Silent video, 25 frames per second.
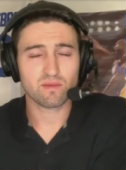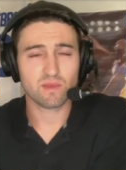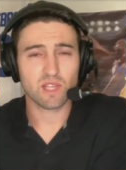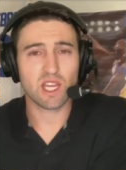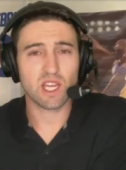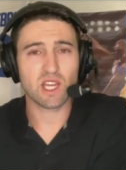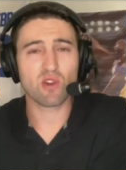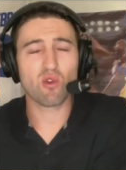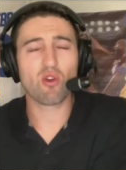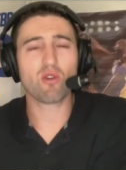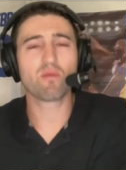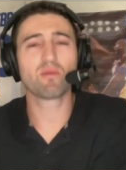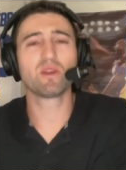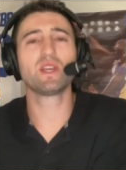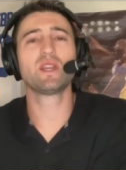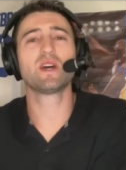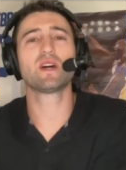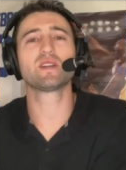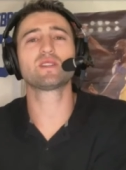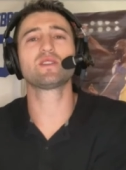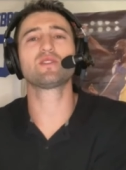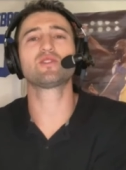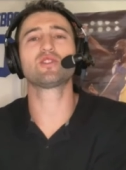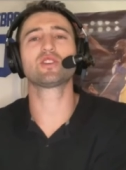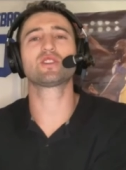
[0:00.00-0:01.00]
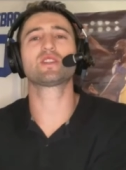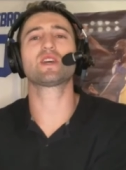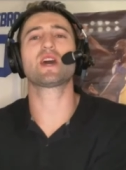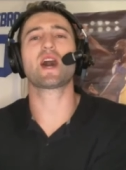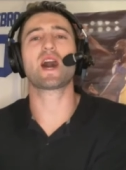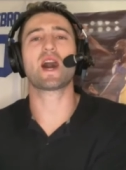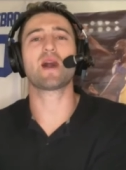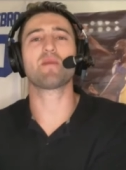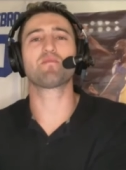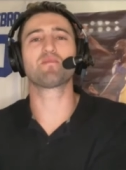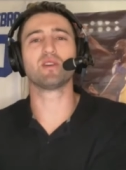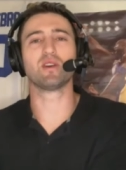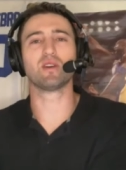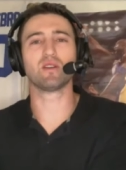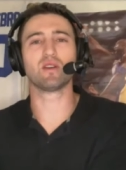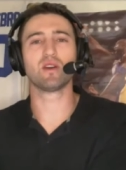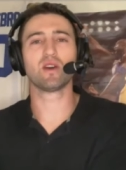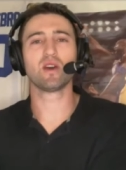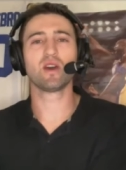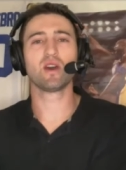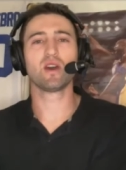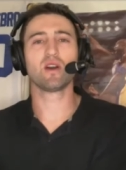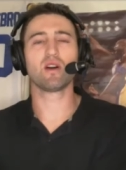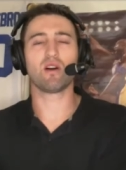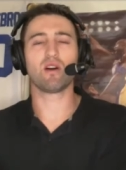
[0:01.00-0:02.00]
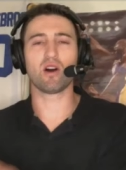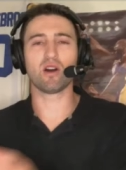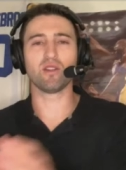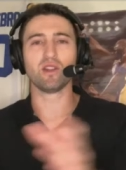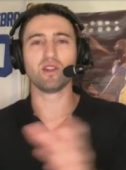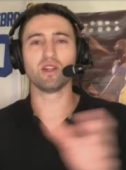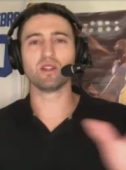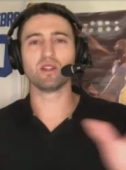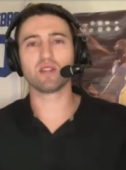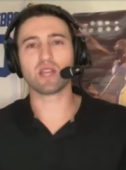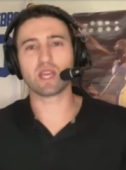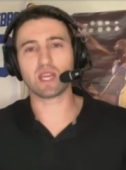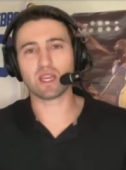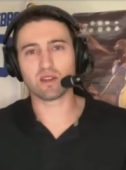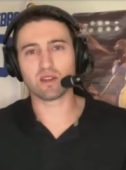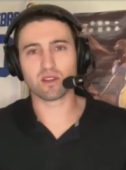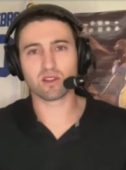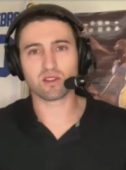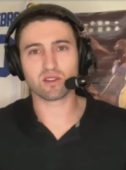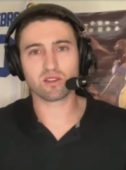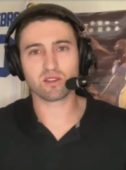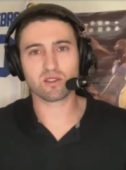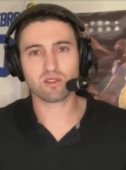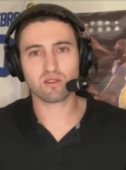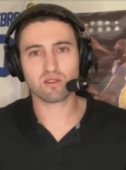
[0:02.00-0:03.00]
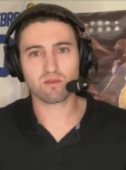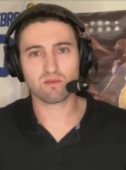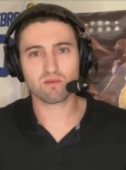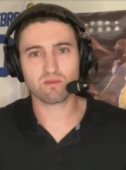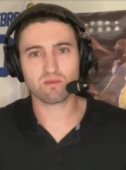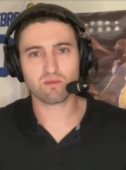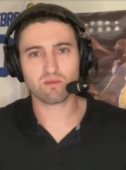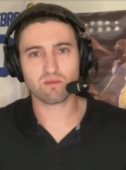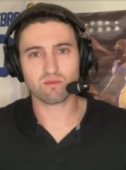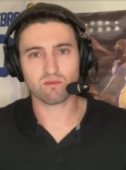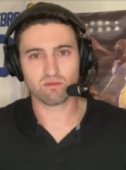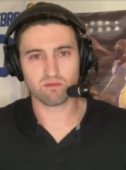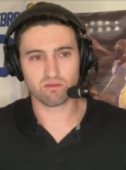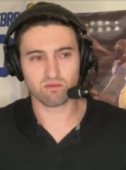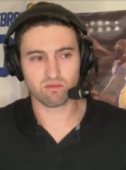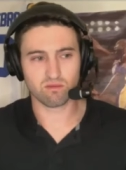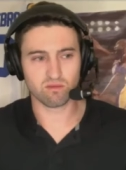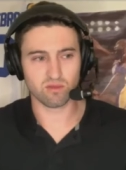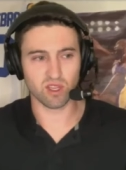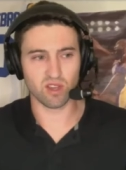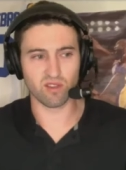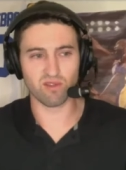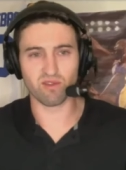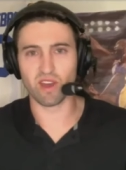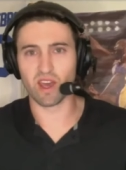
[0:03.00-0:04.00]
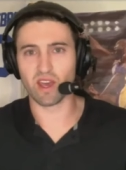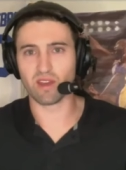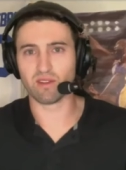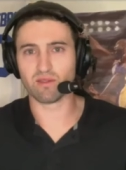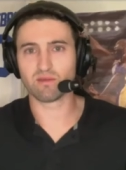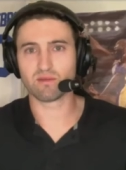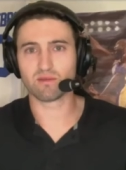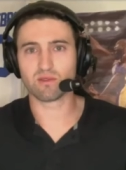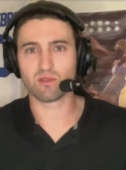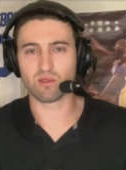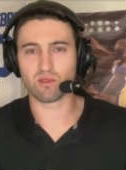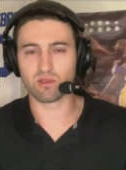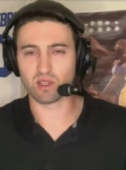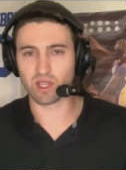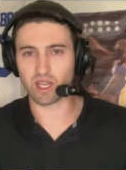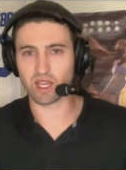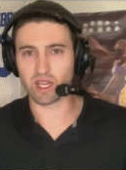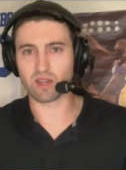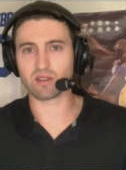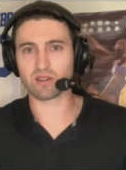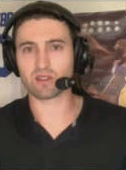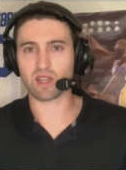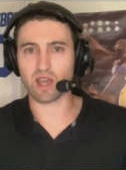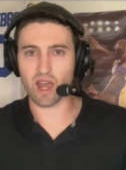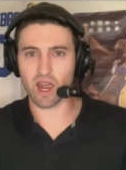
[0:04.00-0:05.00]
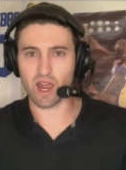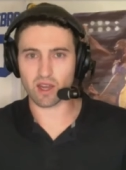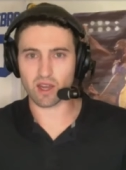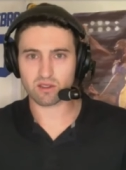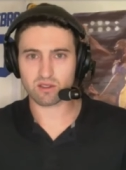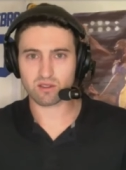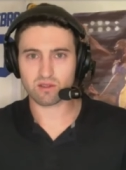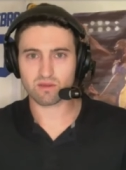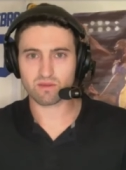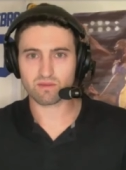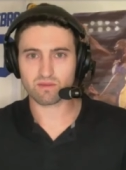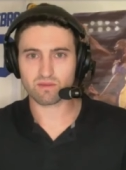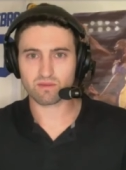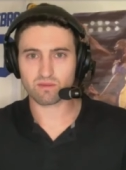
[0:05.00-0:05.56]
It normally doesn't just happen on the latest event or the latest act.